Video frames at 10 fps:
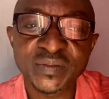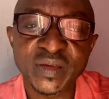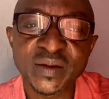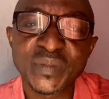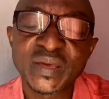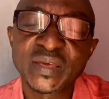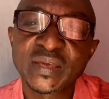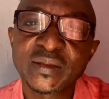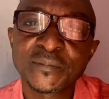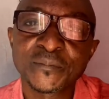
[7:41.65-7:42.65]
they
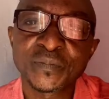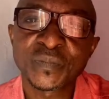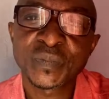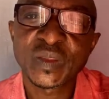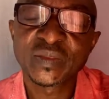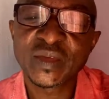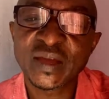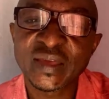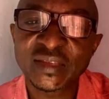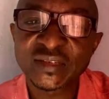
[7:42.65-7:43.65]

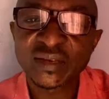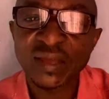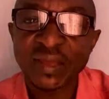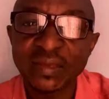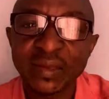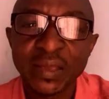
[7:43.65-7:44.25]
are getting like